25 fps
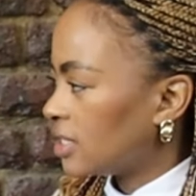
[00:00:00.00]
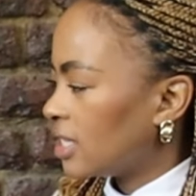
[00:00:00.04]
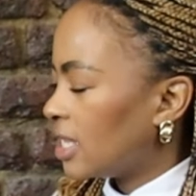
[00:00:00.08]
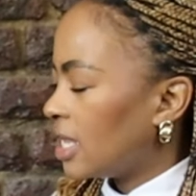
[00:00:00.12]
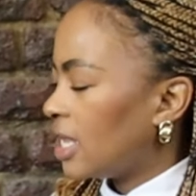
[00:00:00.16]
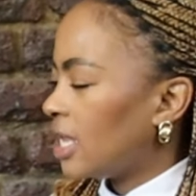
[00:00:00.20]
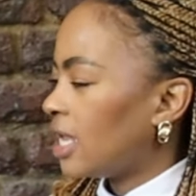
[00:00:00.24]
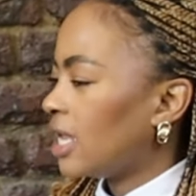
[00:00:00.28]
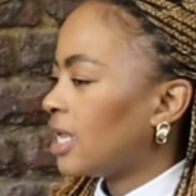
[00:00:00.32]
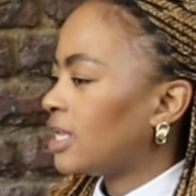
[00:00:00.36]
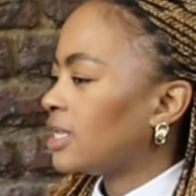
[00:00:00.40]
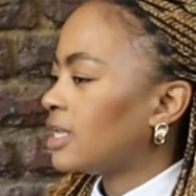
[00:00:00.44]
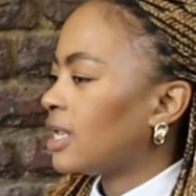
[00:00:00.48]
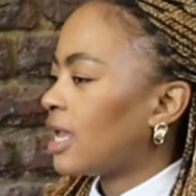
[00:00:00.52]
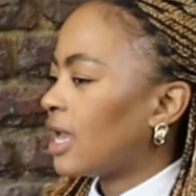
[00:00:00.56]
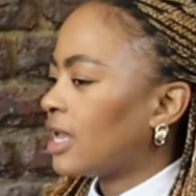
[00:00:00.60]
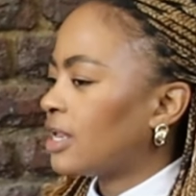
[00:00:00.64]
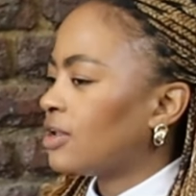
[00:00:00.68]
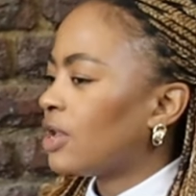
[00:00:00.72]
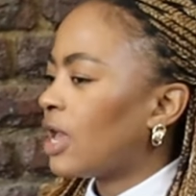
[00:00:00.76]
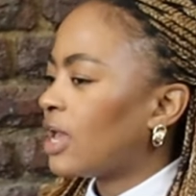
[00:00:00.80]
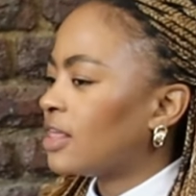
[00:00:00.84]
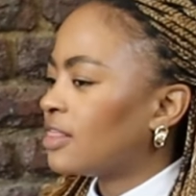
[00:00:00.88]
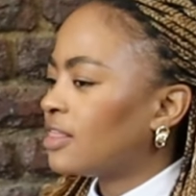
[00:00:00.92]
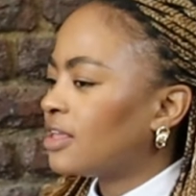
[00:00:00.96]
Mm, mm. And
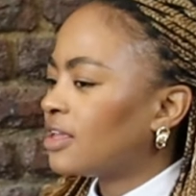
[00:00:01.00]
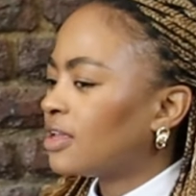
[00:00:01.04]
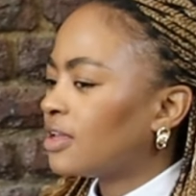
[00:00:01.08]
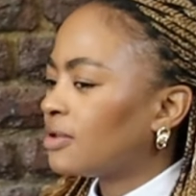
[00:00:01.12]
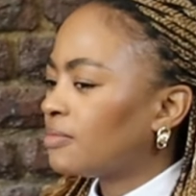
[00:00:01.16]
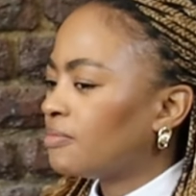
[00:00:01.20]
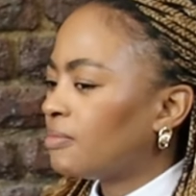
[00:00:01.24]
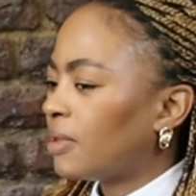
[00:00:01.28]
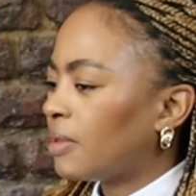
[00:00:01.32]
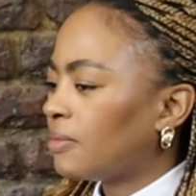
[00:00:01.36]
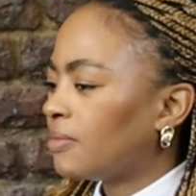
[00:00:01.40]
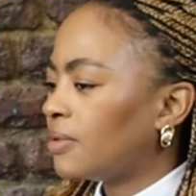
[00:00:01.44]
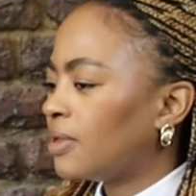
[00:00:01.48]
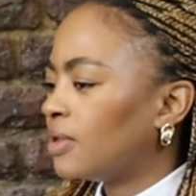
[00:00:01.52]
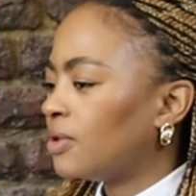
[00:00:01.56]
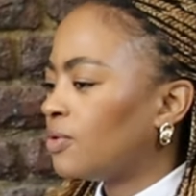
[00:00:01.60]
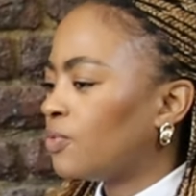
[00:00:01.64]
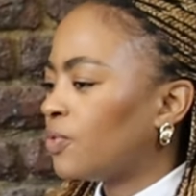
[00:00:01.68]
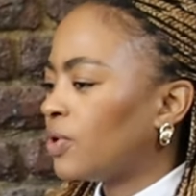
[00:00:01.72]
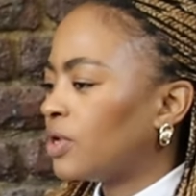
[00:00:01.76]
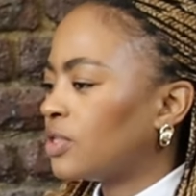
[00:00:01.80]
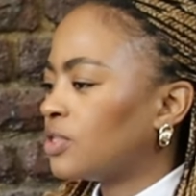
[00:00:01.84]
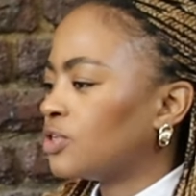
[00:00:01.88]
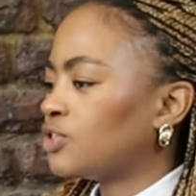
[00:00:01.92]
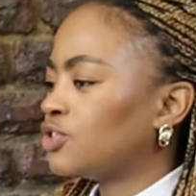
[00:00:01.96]
and I think maybe
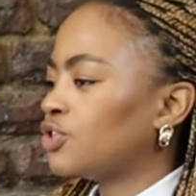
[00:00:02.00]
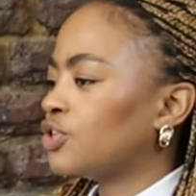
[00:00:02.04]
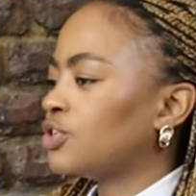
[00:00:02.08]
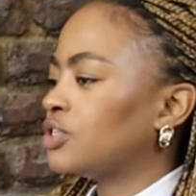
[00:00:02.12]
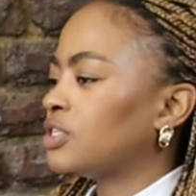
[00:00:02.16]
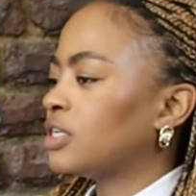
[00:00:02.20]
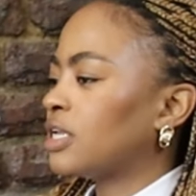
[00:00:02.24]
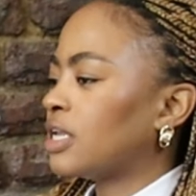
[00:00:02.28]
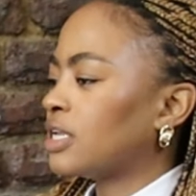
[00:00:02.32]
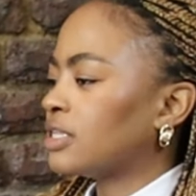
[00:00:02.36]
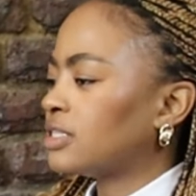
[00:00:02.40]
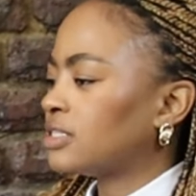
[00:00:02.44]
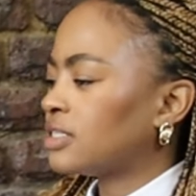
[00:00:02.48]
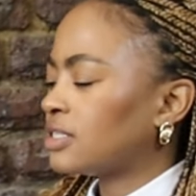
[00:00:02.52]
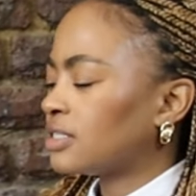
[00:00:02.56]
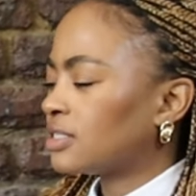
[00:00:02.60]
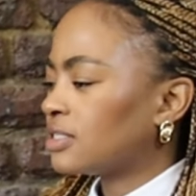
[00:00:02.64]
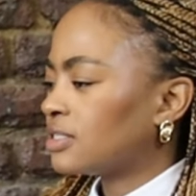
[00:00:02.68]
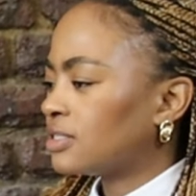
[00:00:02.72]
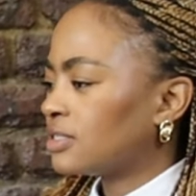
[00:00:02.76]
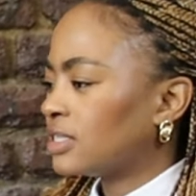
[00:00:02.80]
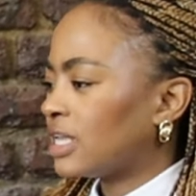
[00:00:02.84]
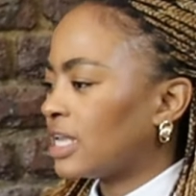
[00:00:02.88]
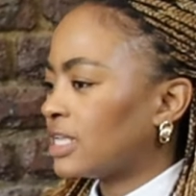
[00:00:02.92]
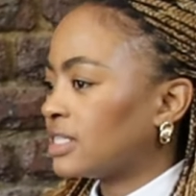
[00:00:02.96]
where the church gets it
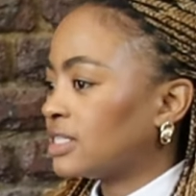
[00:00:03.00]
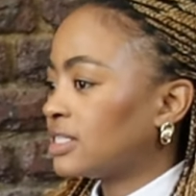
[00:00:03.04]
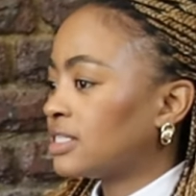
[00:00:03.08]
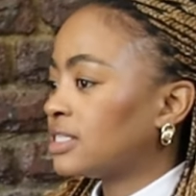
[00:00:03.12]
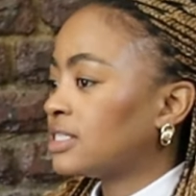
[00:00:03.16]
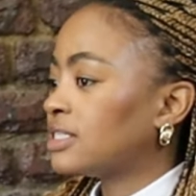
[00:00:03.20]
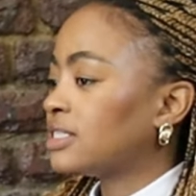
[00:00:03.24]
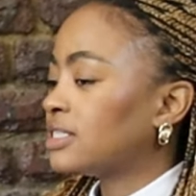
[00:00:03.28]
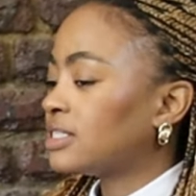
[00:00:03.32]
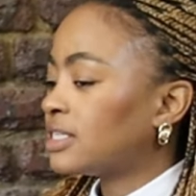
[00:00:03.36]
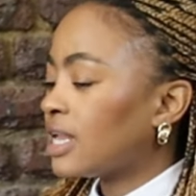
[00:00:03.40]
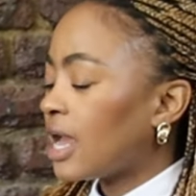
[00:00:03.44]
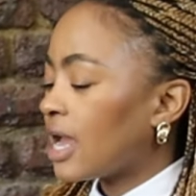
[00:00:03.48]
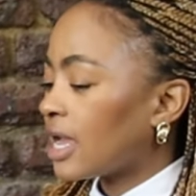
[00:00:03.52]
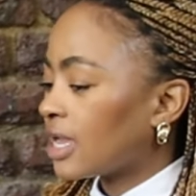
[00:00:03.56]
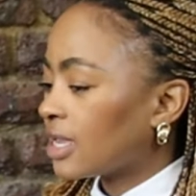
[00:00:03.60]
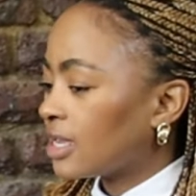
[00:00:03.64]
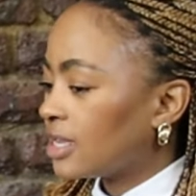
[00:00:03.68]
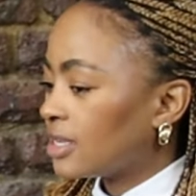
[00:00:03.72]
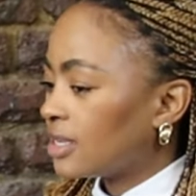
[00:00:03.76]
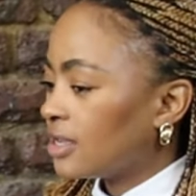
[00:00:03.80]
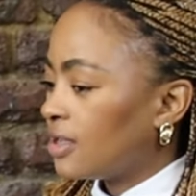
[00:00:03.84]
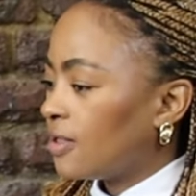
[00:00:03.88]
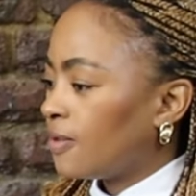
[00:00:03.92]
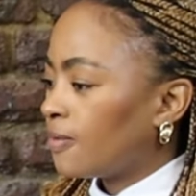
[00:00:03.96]
gets
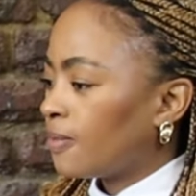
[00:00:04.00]
stuck